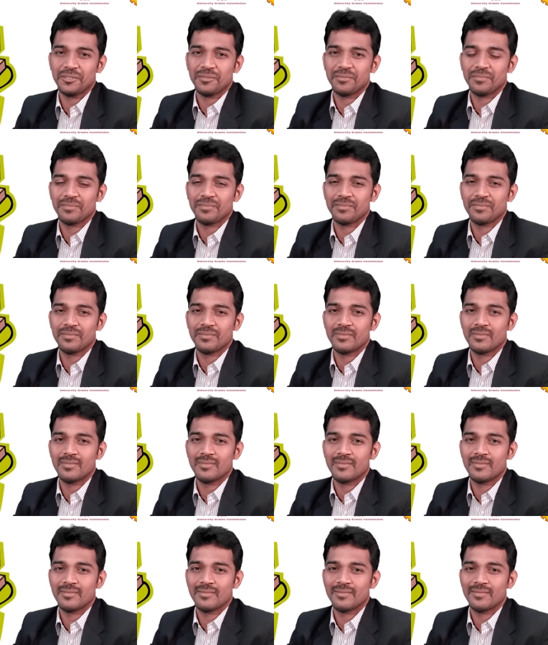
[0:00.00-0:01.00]

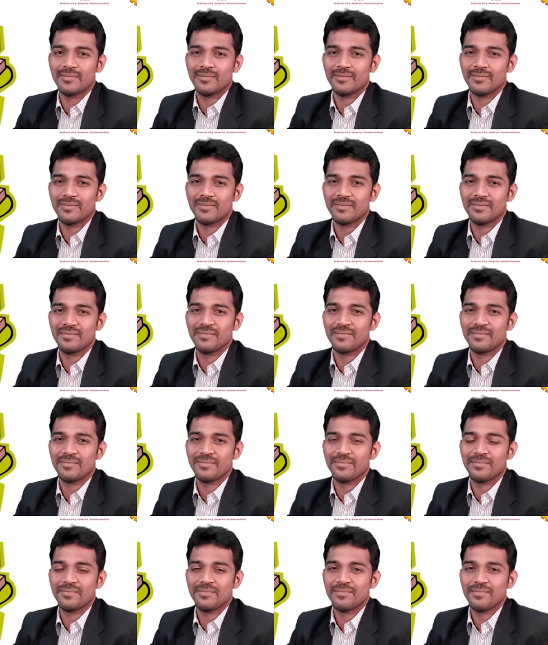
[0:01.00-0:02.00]

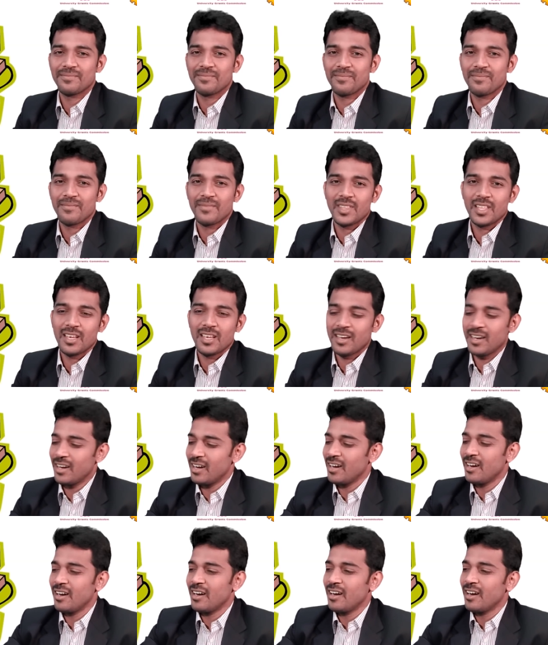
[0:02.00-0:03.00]

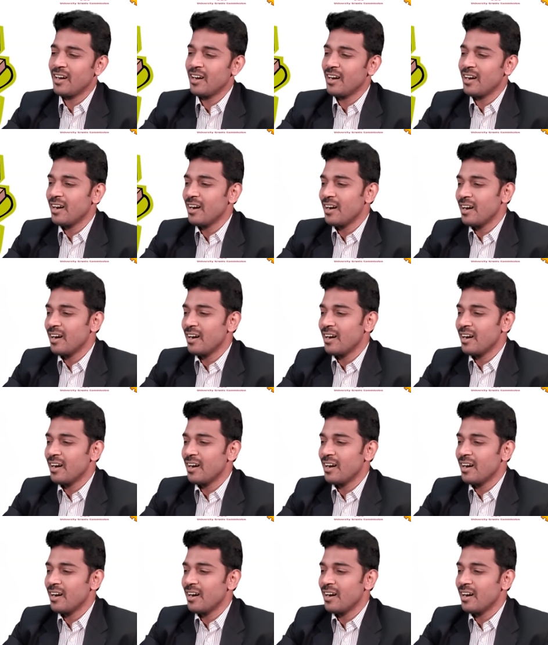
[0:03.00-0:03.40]
[no speech]